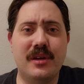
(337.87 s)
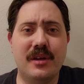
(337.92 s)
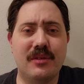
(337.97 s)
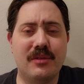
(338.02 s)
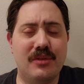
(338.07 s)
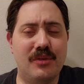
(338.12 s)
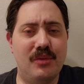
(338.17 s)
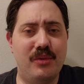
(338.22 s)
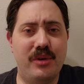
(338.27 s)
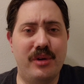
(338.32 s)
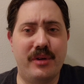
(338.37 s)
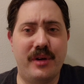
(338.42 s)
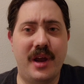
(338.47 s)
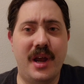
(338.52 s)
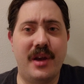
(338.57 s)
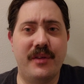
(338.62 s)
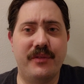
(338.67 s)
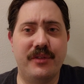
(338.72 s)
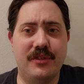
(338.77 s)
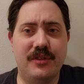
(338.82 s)
I don't know what our
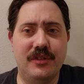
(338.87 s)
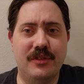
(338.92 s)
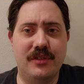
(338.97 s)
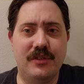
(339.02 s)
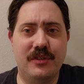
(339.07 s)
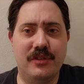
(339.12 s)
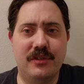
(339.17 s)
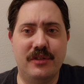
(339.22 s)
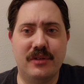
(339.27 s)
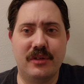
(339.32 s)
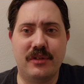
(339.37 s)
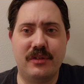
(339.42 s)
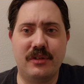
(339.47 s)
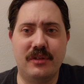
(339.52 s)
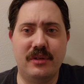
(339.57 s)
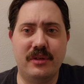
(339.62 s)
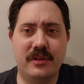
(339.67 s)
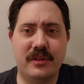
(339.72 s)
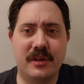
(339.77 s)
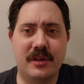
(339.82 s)
average is this year. I should
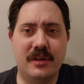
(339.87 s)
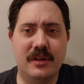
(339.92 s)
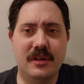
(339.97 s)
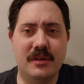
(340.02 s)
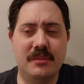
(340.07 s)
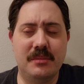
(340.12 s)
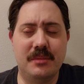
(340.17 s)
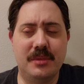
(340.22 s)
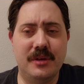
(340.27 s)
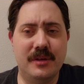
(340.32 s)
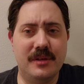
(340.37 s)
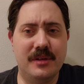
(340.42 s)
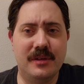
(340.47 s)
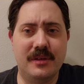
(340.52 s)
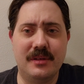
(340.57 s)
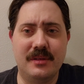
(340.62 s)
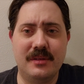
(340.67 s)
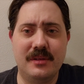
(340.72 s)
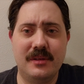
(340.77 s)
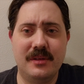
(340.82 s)
have looked that up. But you're